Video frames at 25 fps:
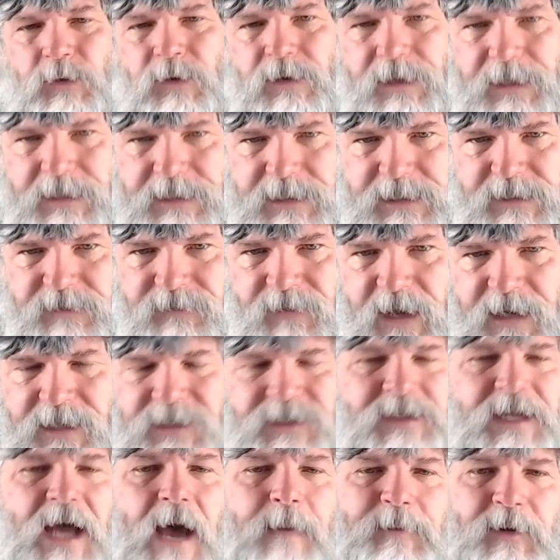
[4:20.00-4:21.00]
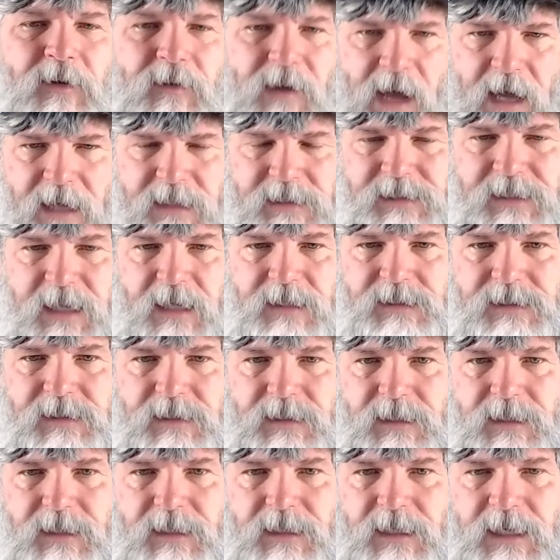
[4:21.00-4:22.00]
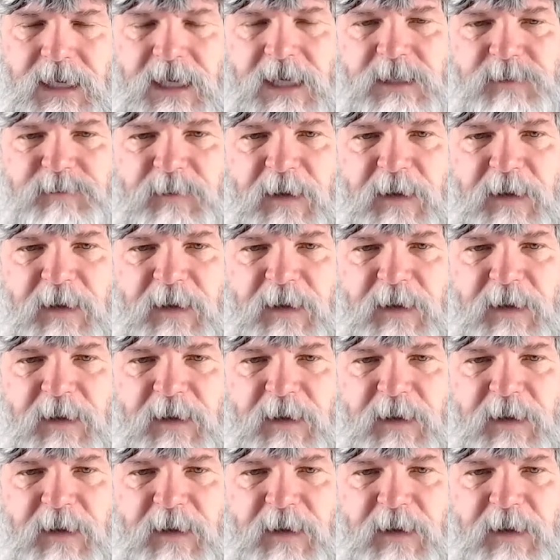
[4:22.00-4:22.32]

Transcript: disadvantaged. Stop your nonsense. It's been